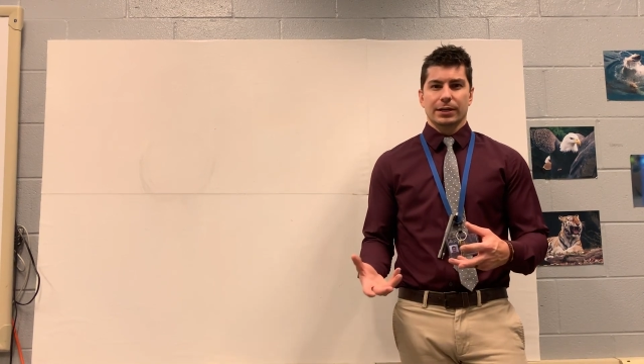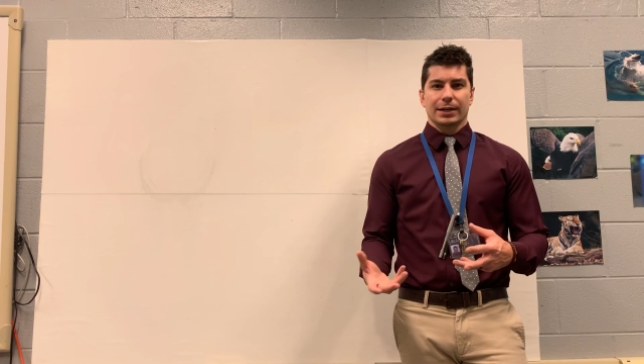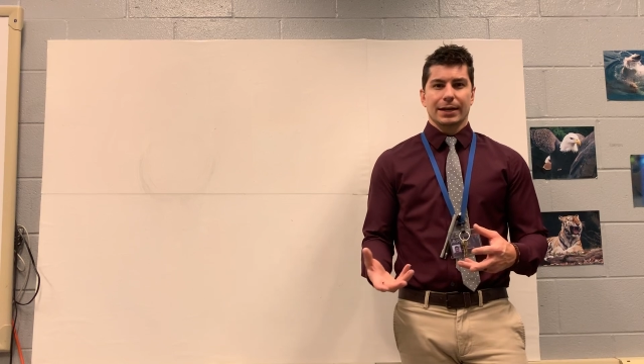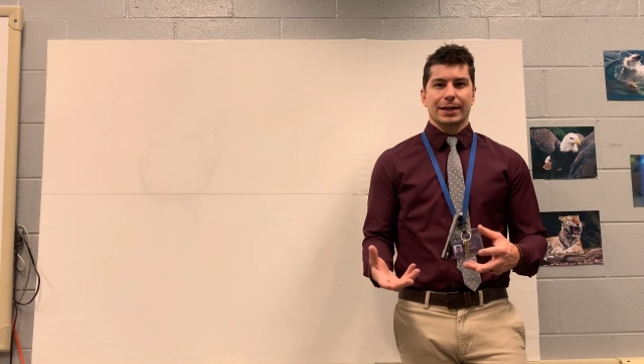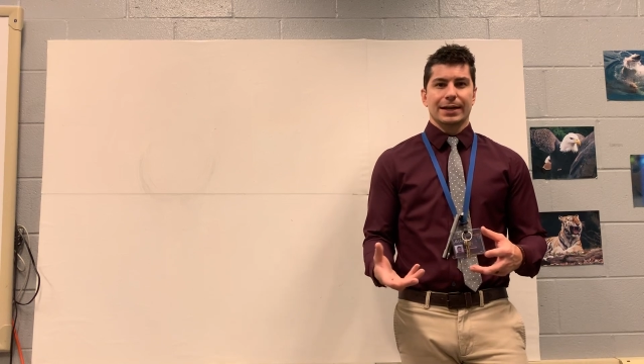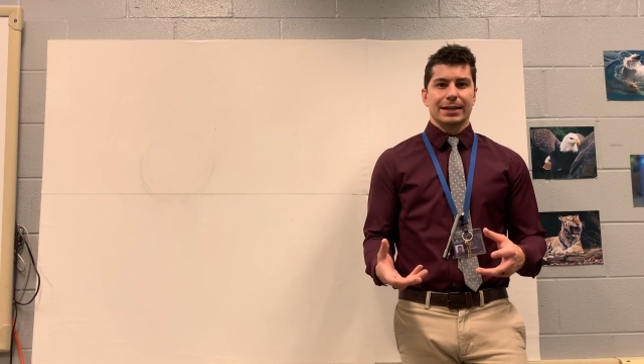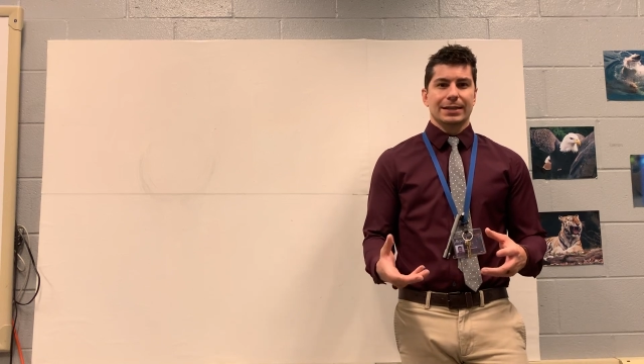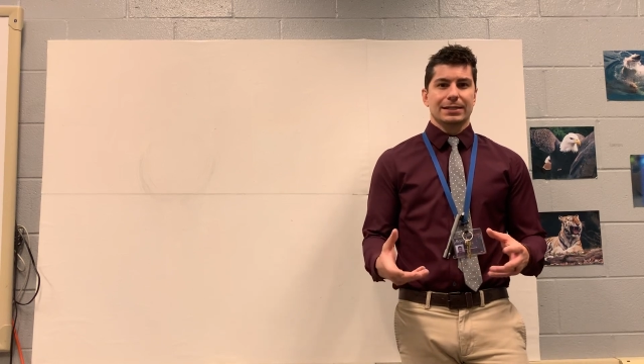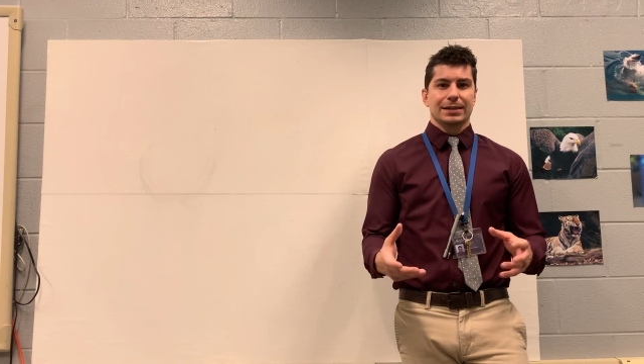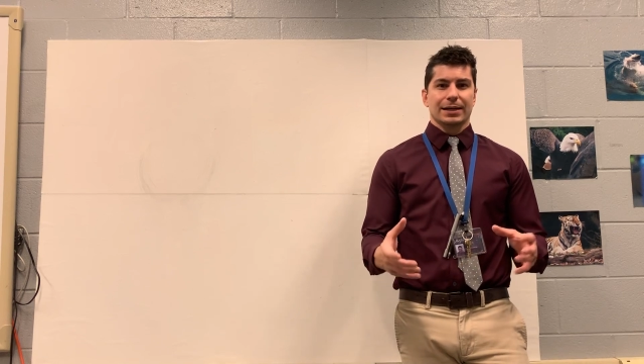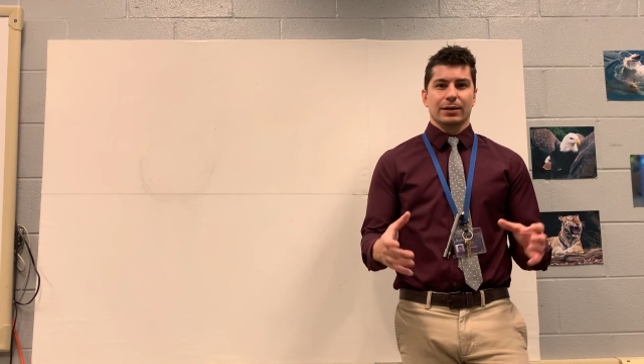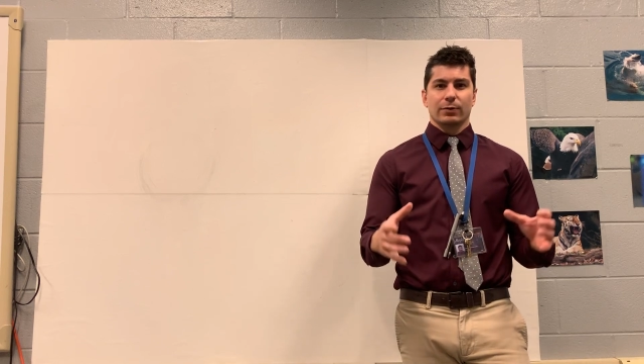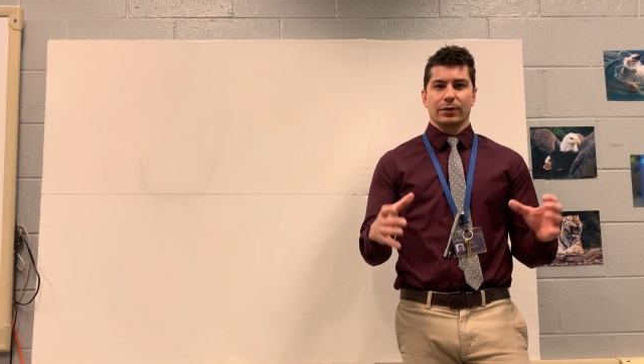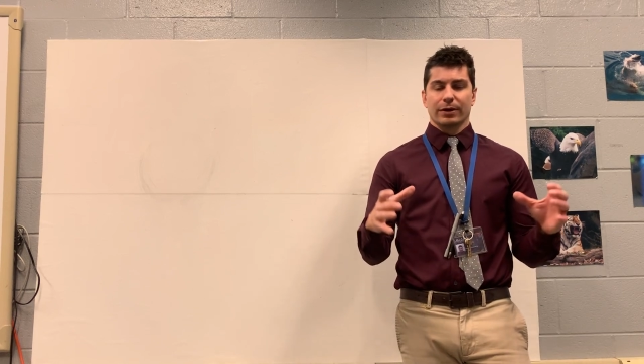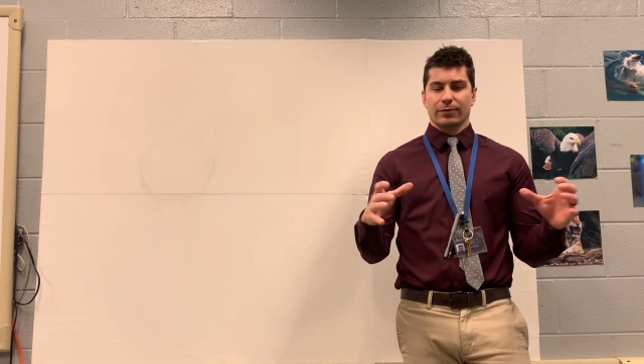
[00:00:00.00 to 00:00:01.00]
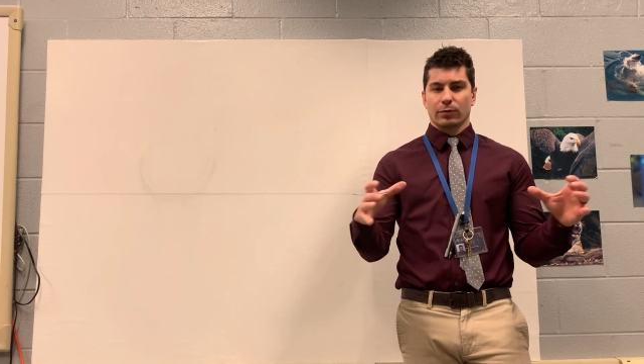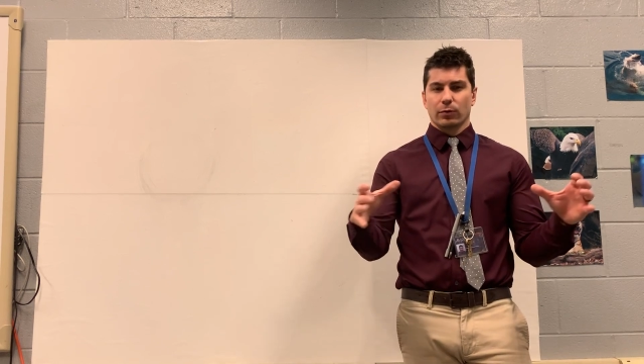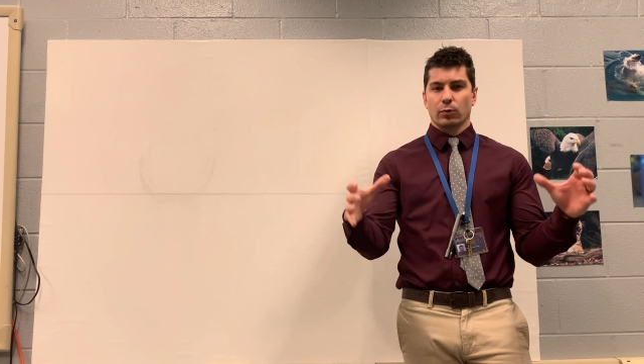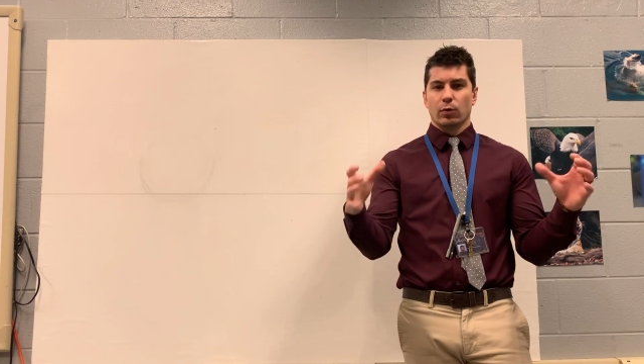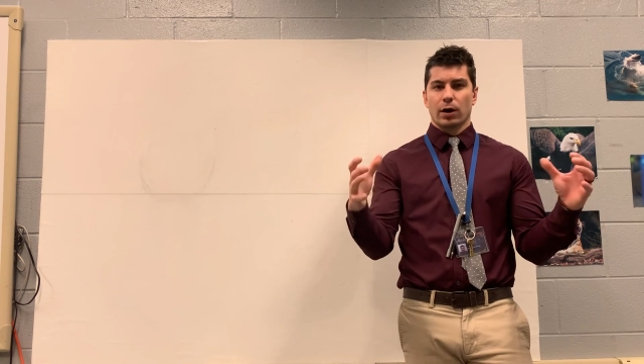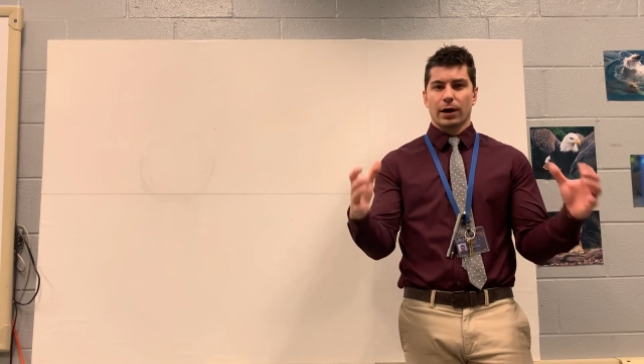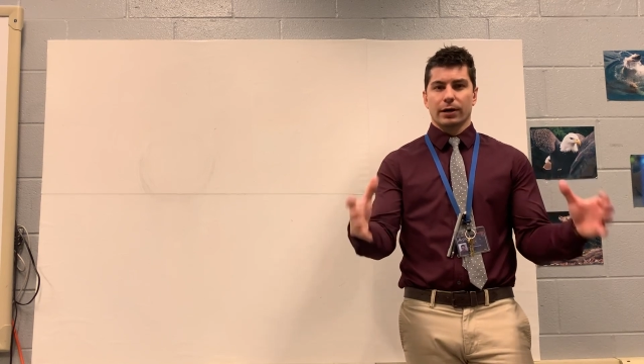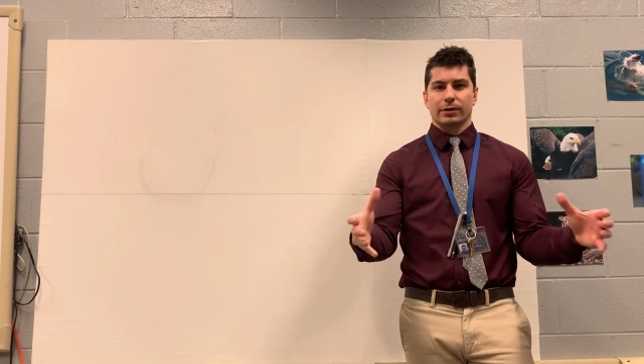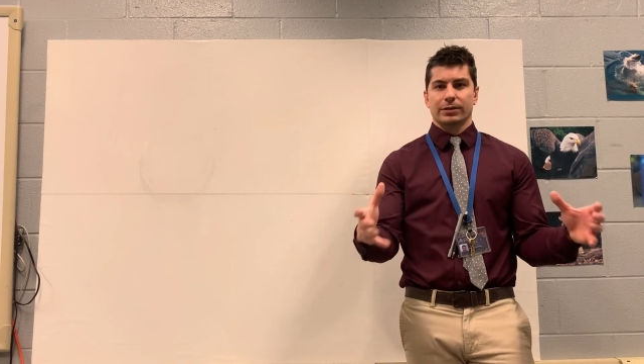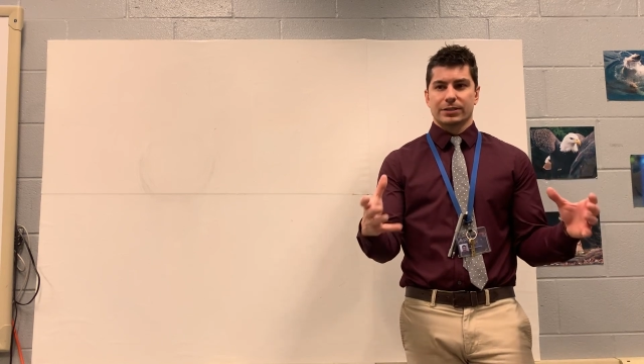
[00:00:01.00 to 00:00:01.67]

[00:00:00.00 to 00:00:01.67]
it is like whenever water